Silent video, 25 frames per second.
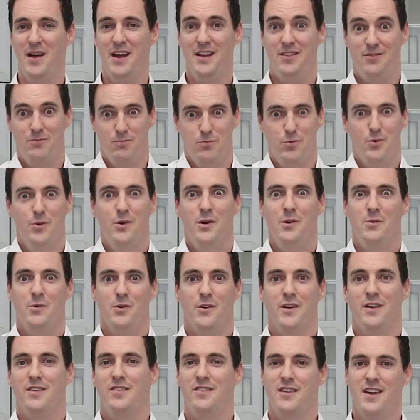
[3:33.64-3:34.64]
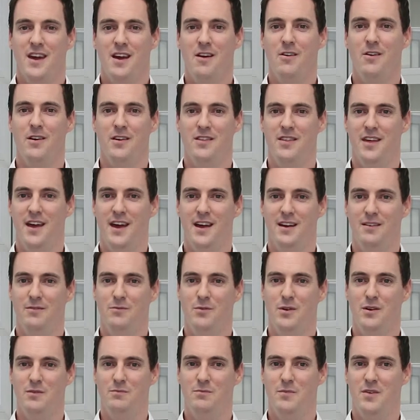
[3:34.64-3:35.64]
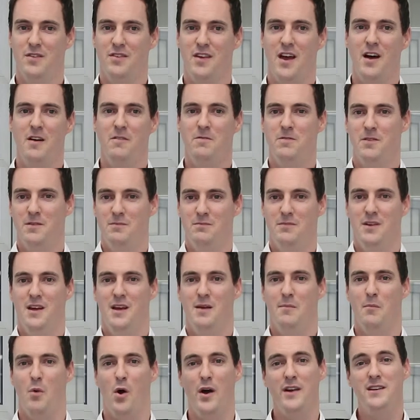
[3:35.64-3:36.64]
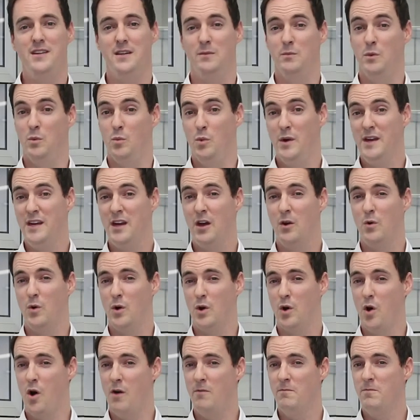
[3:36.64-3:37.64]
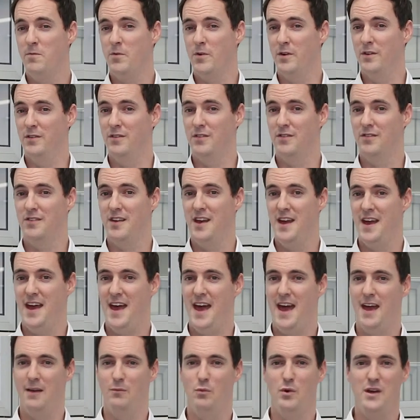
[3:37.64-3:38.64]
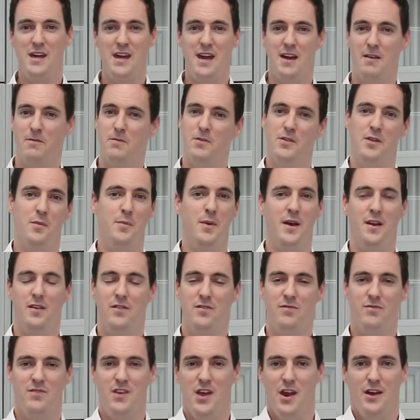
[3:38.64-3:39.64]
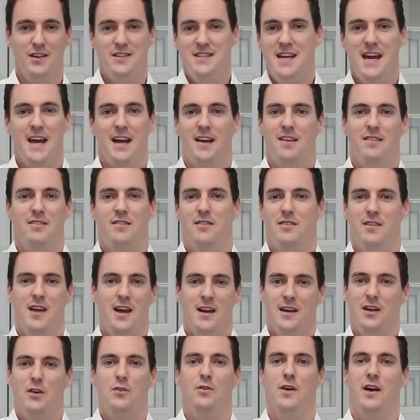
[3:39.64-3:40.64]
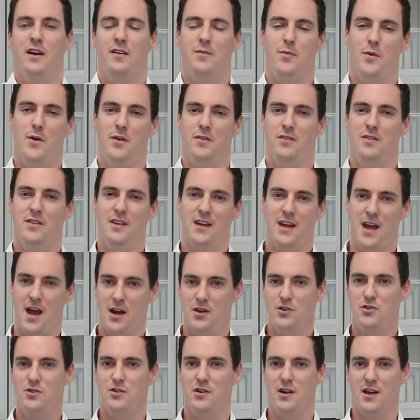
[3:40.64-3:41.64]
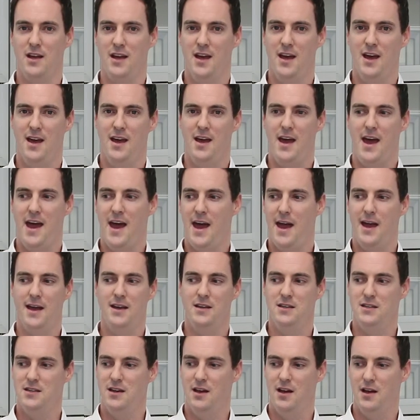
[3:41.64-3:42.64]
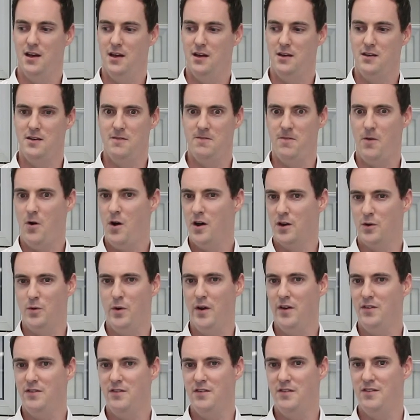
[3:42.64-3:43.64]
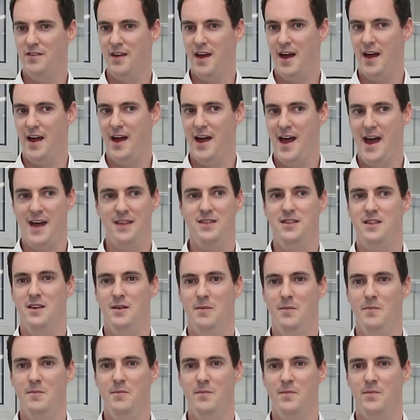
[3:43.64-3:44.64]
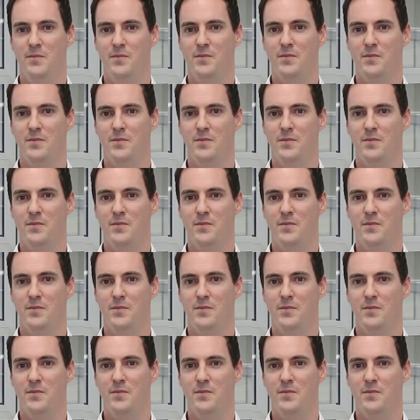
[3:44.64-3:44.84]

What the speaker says: it's really scary that when myself and my team, when we go to a conference and we hear from the best technical experts in the country, and you fire questions out at them